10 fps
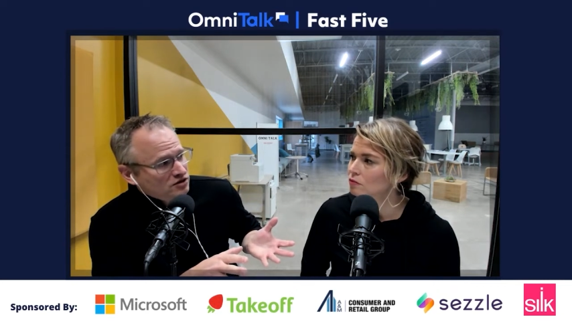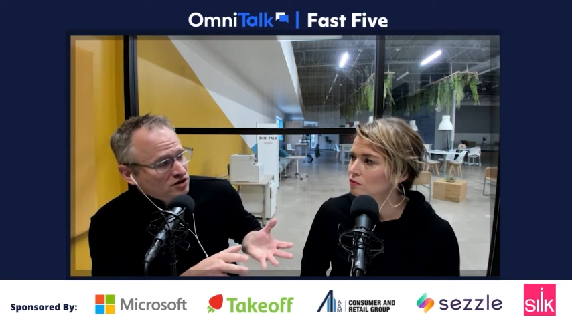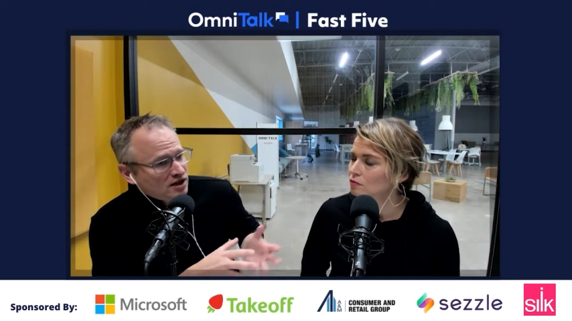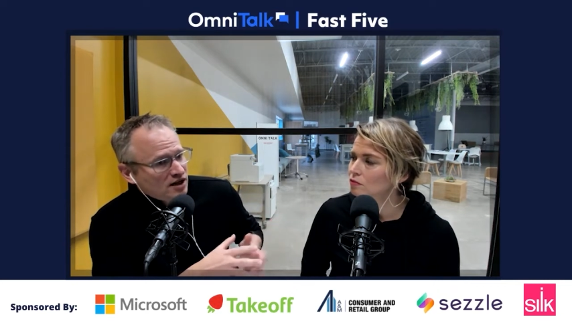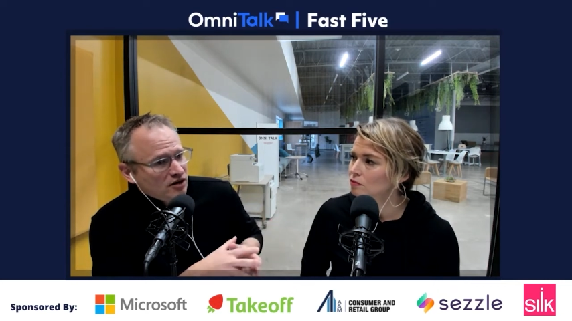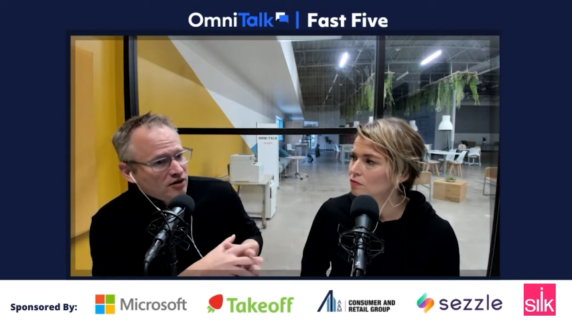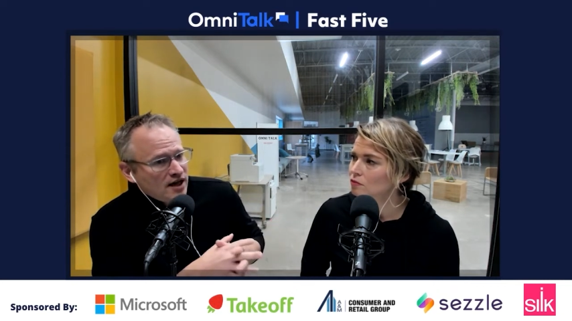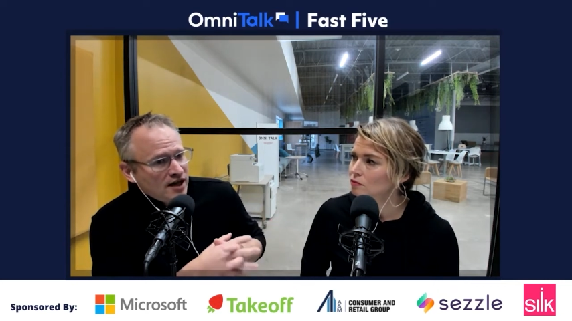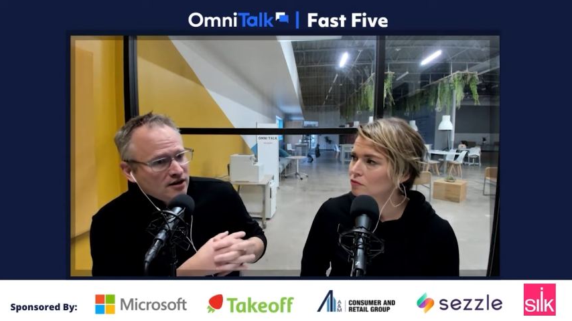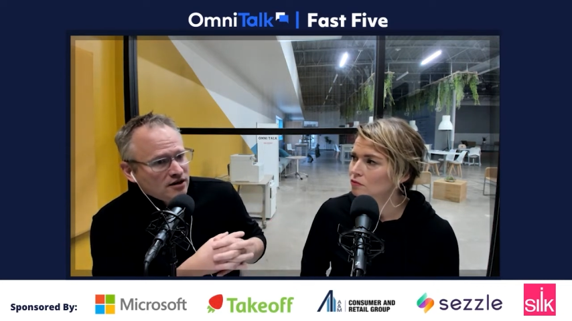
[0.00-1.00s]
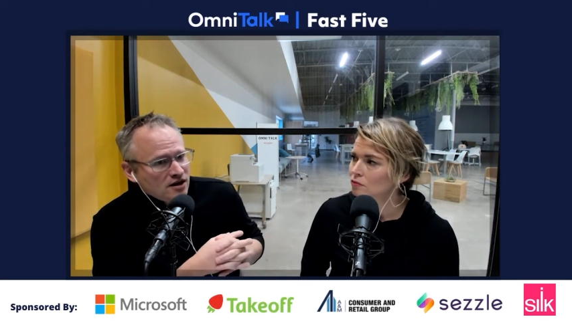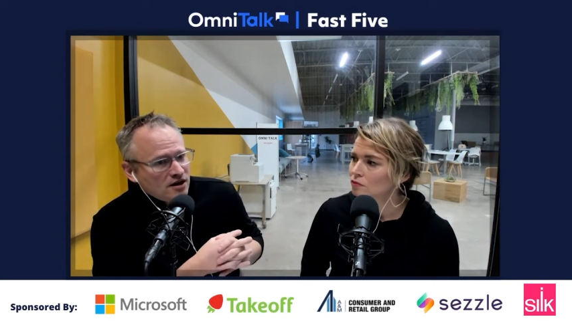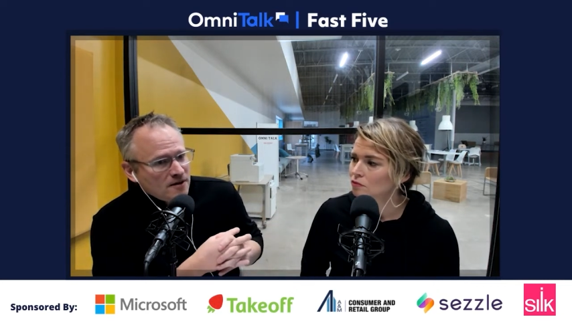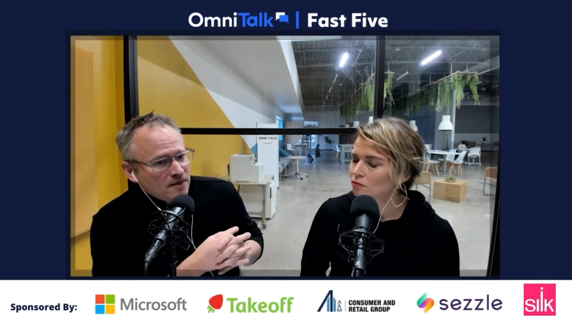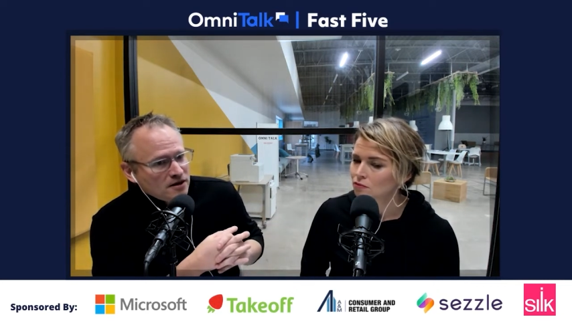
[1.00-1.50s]
Speaker 1: to check it out, and
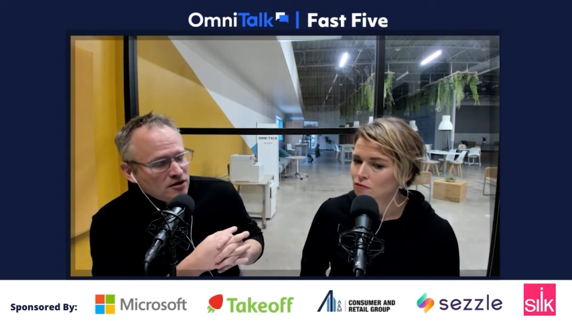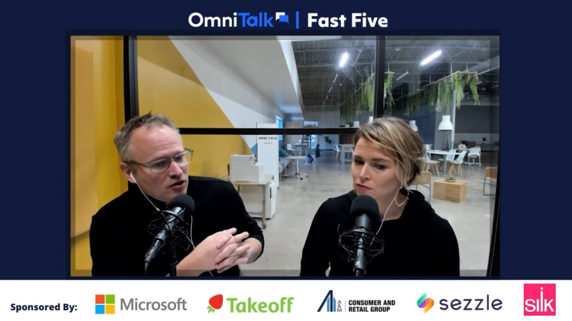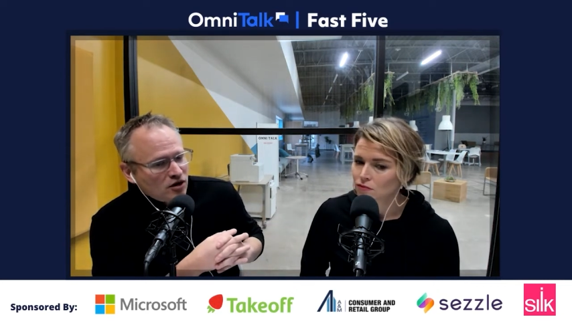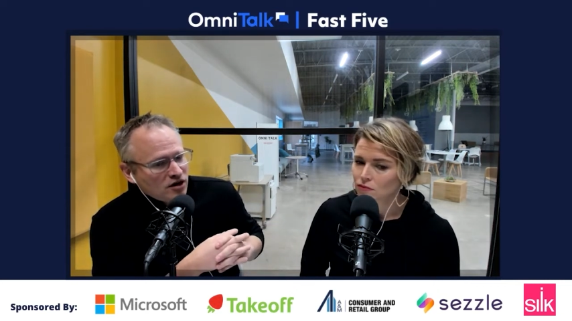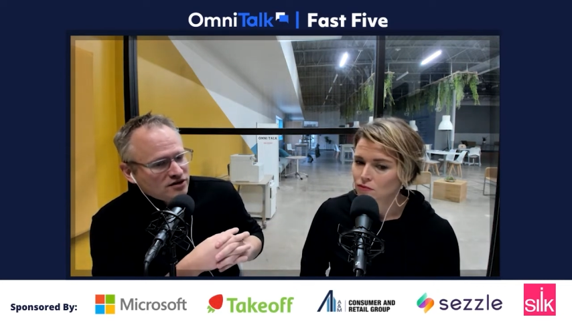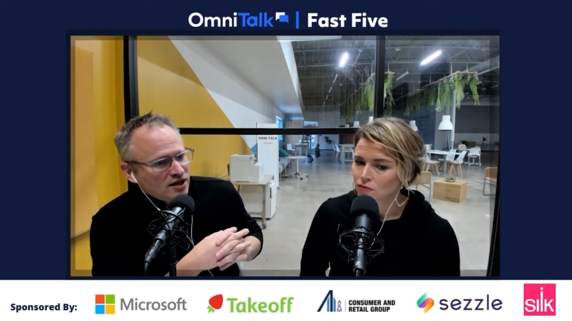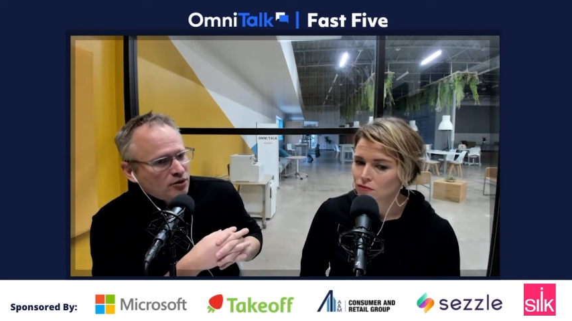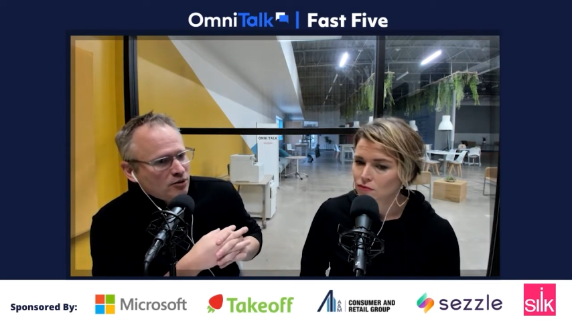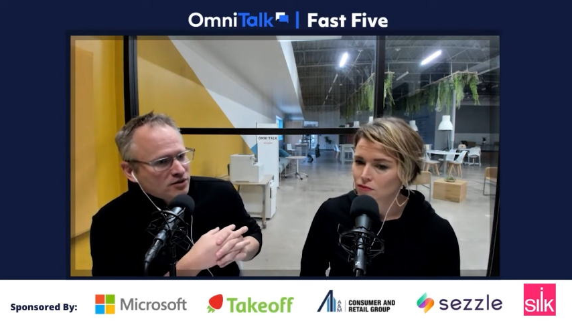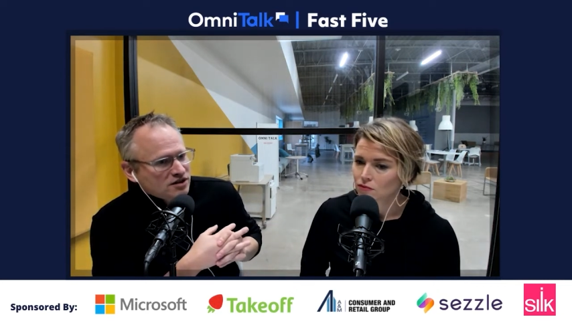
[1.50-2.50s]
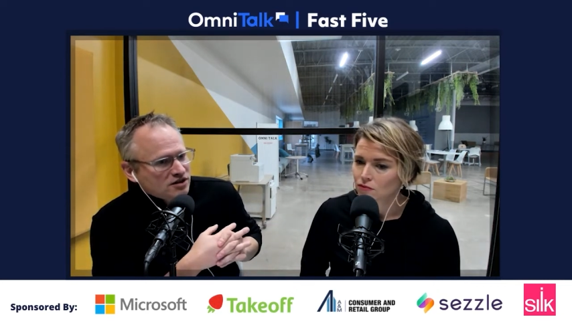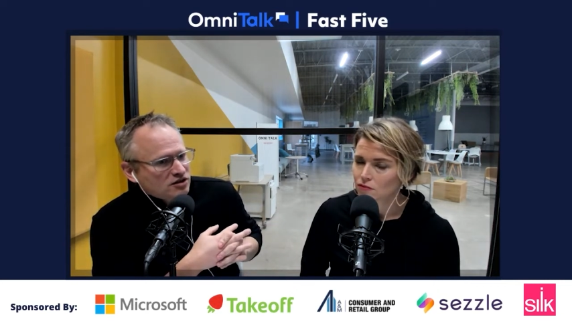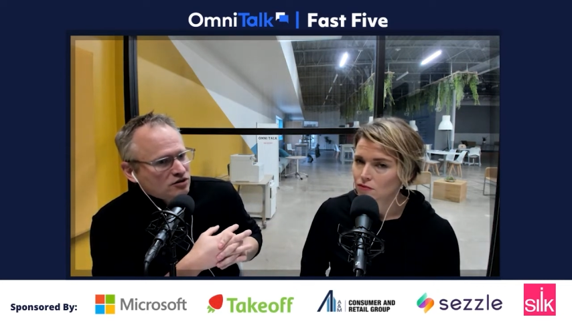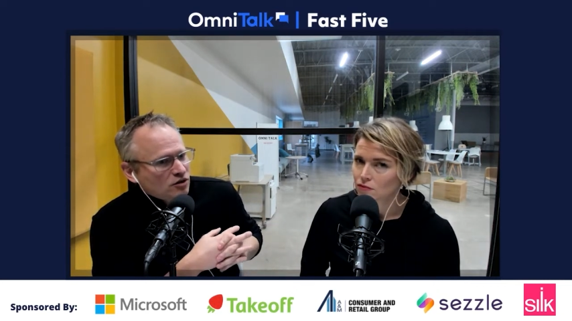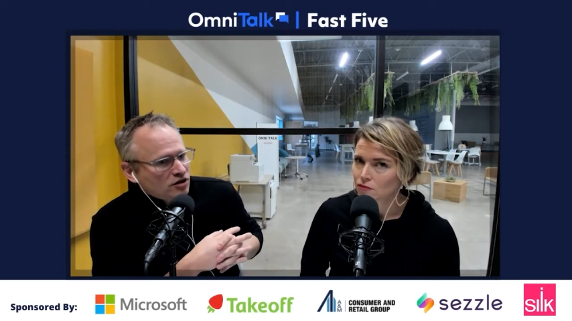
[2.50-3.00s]
you know our takeaway was that the
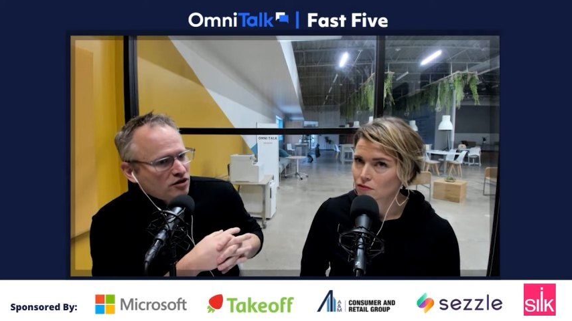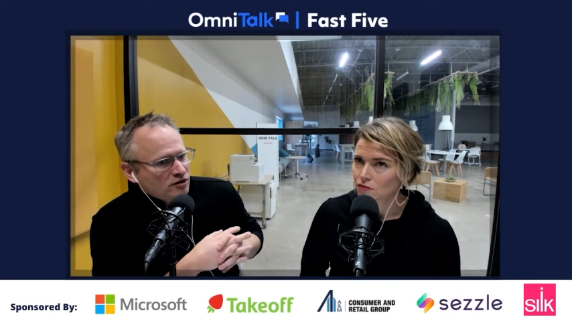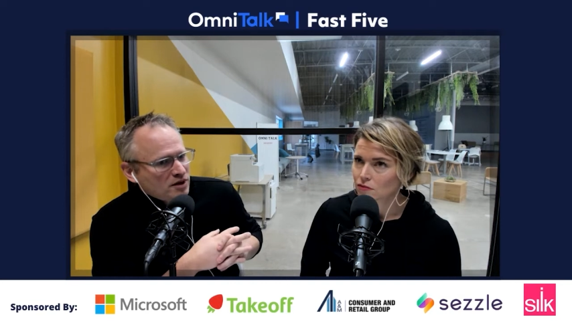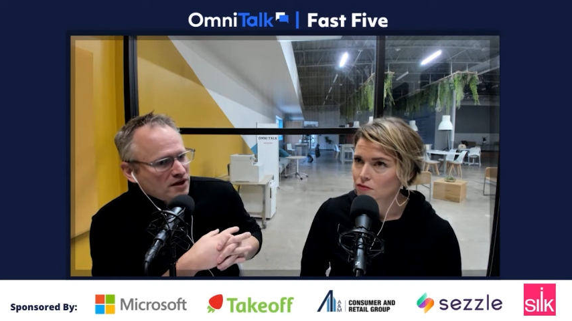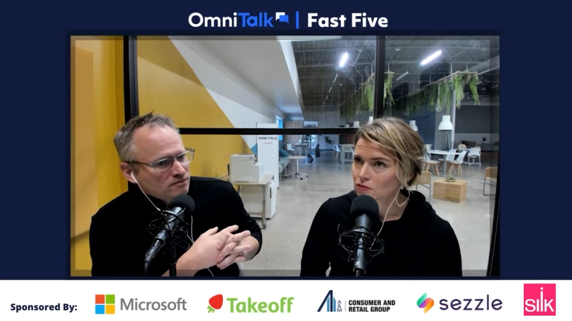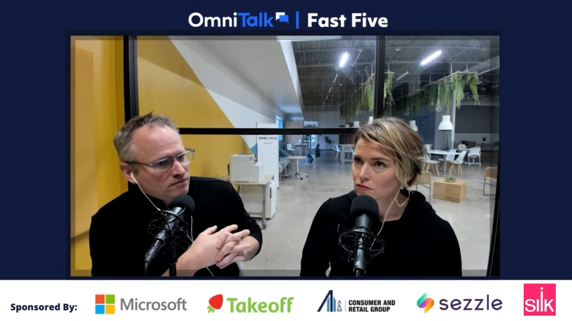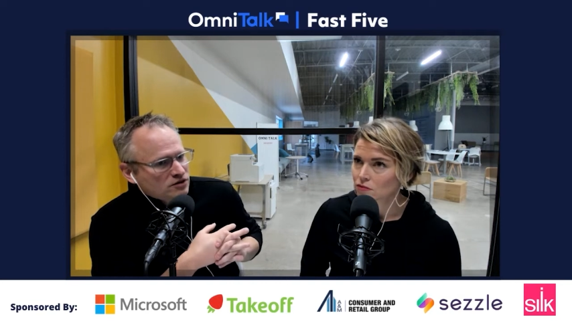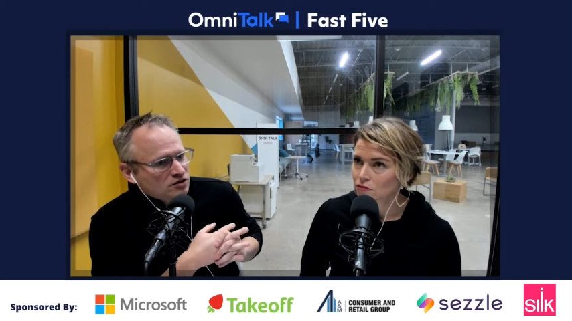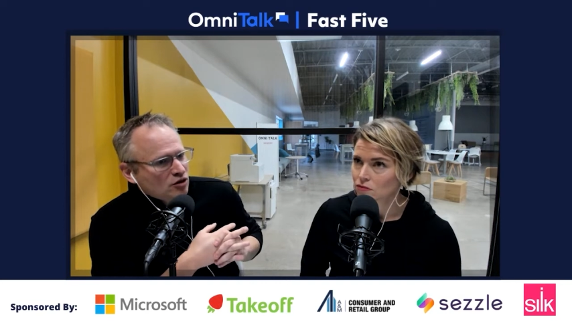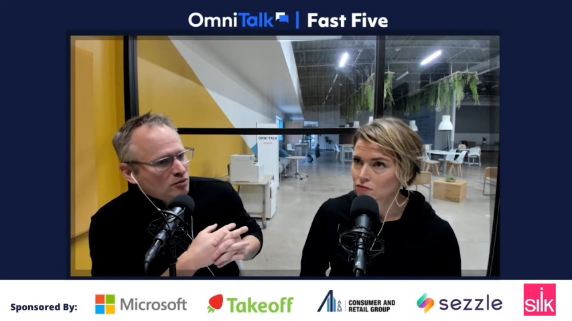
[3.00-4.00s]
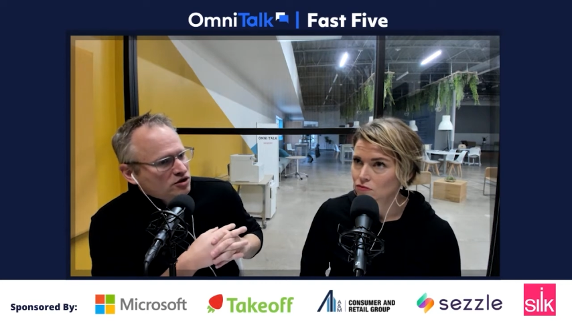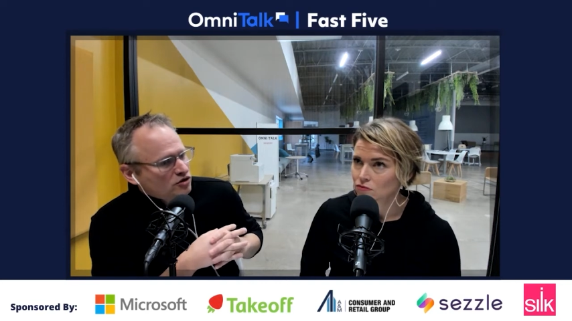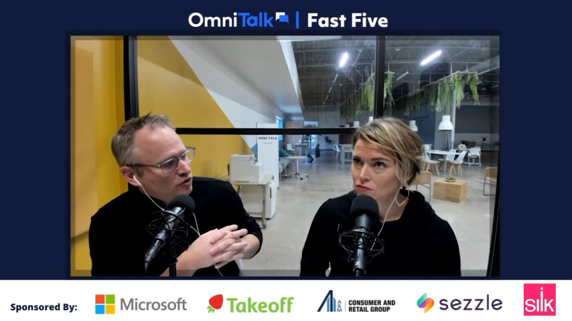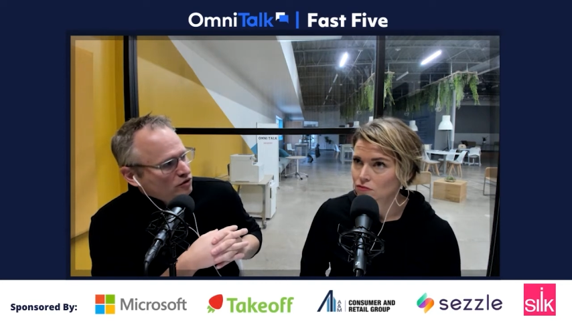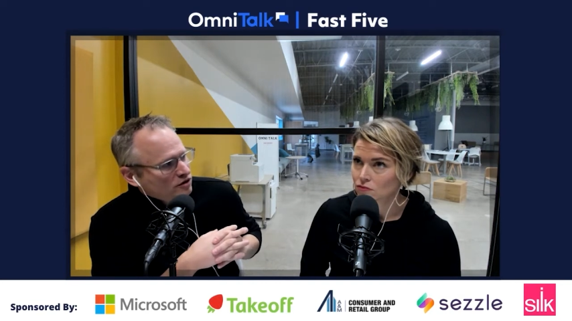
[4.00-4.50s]
store could have been so
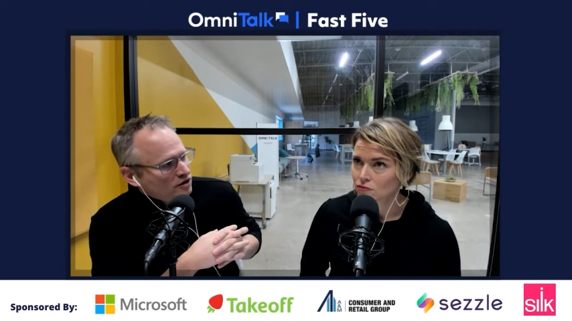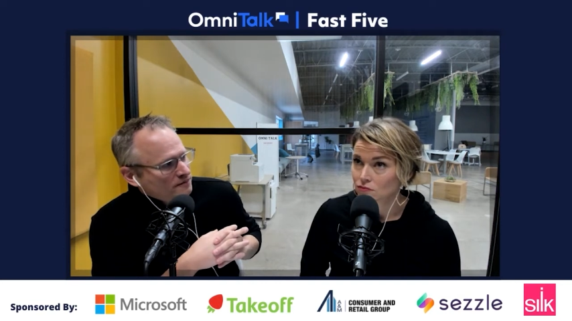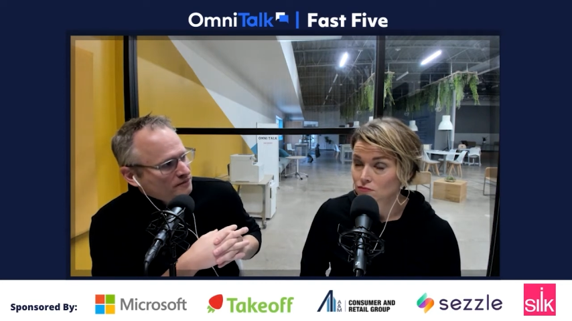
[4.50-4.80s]
much cooler.